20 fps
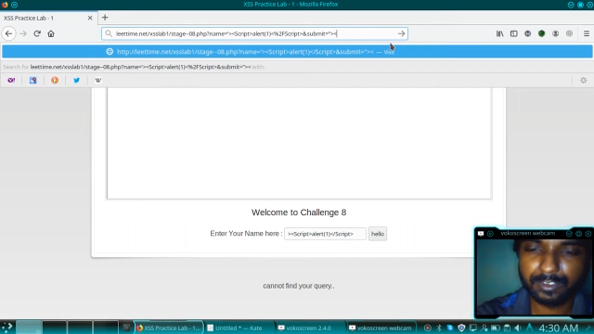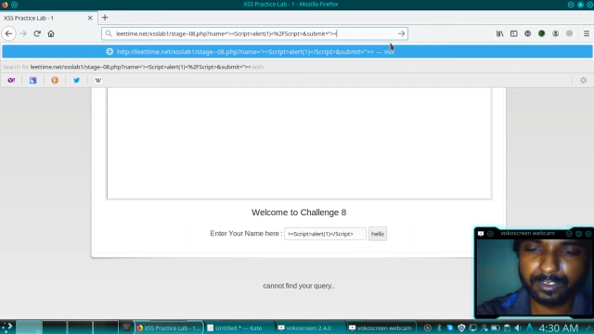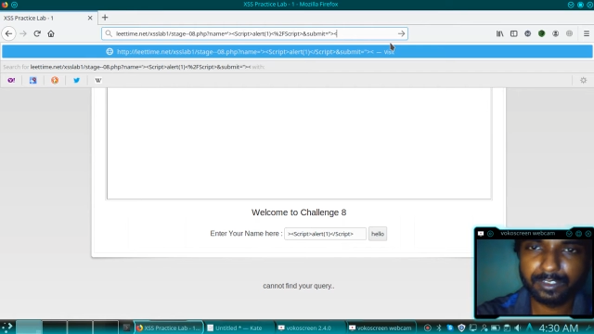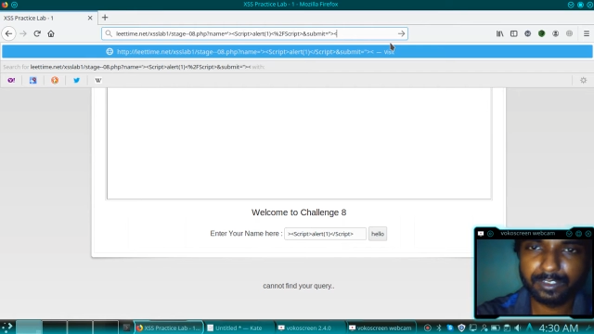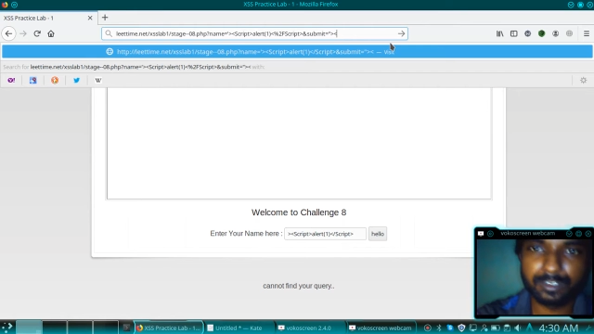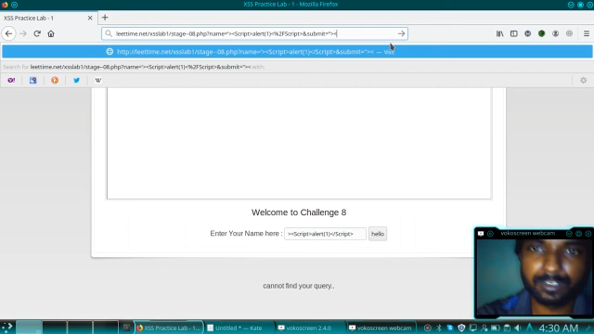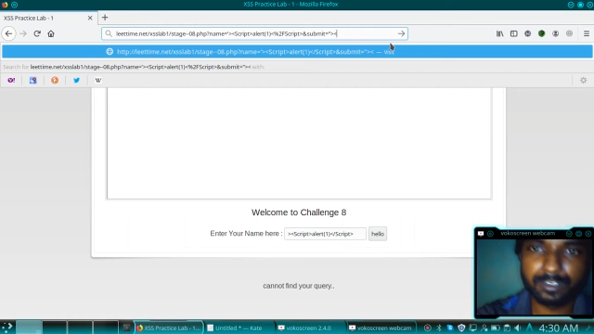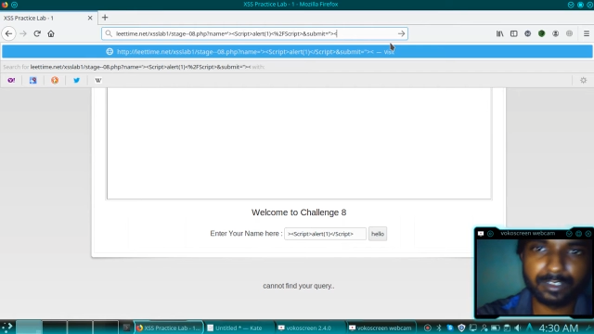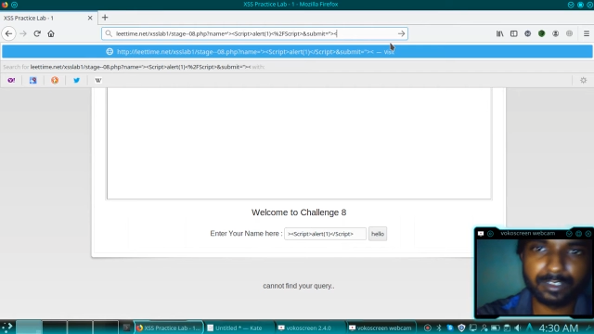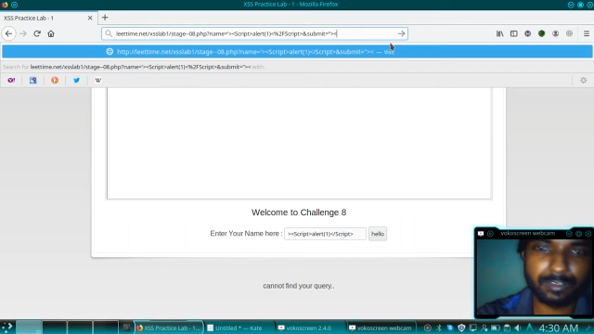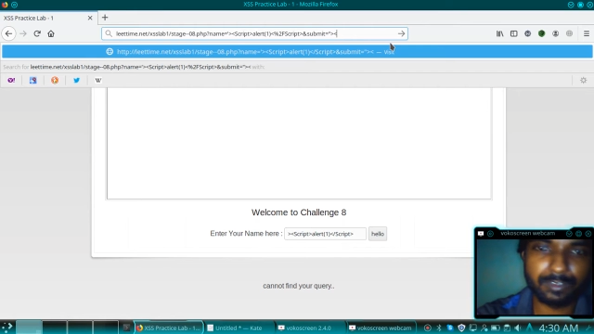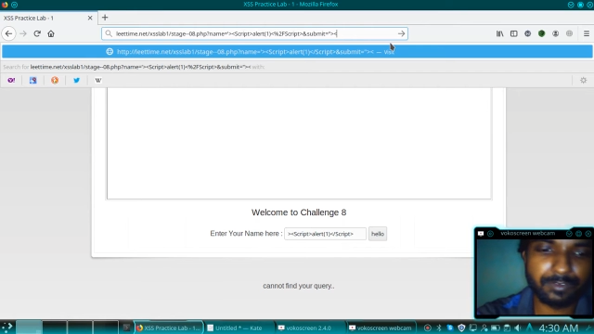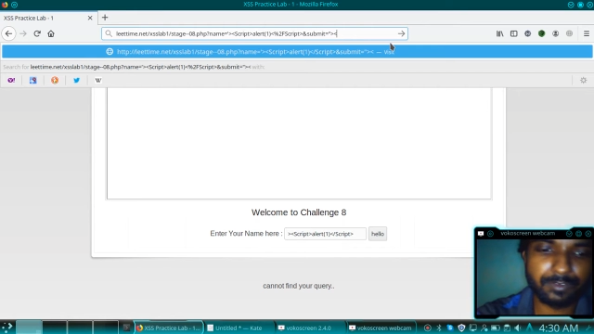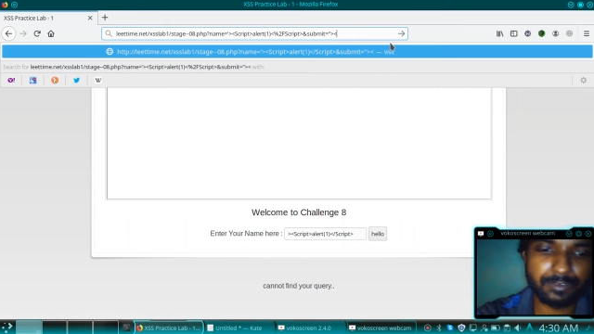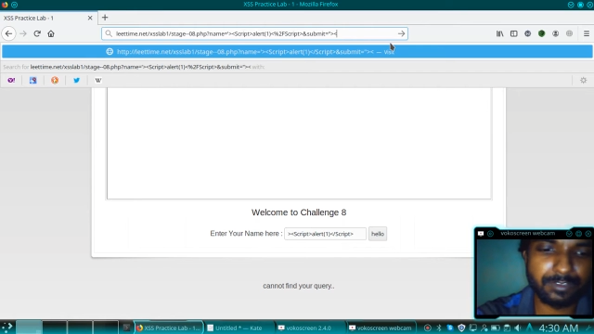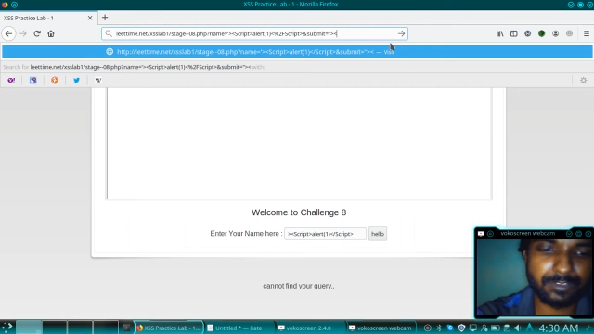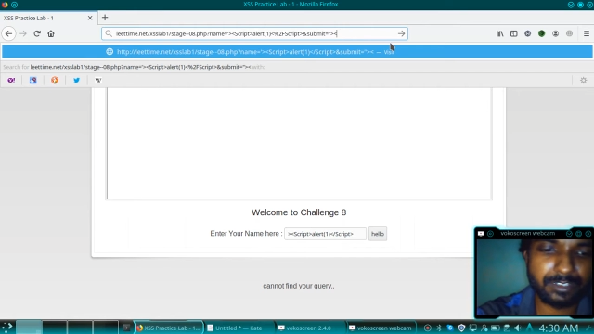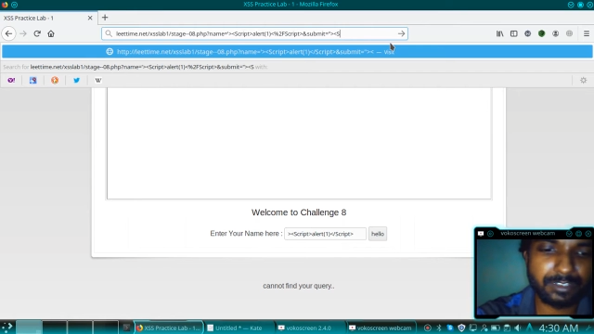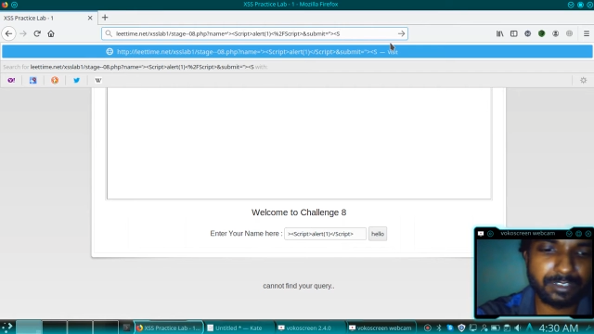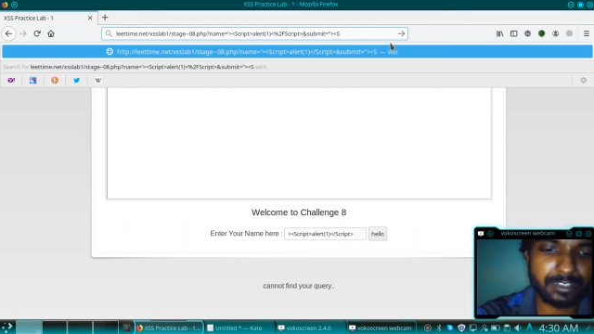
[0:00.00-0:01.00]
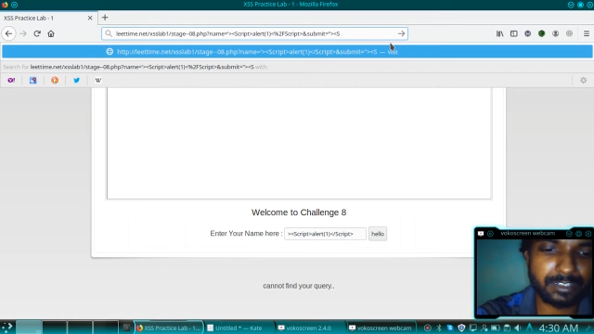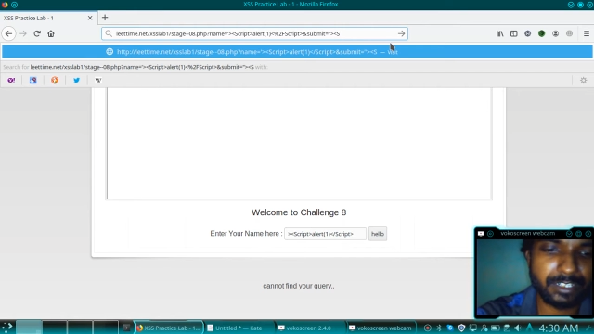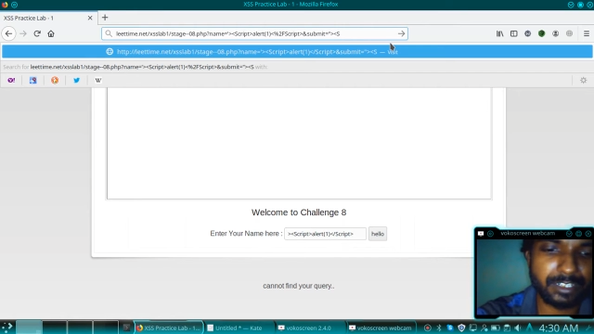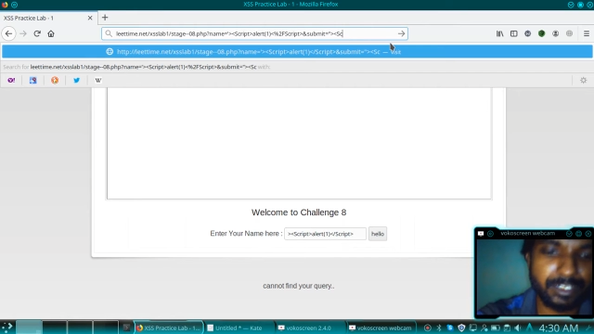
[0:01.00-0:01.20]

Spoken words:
Now we will try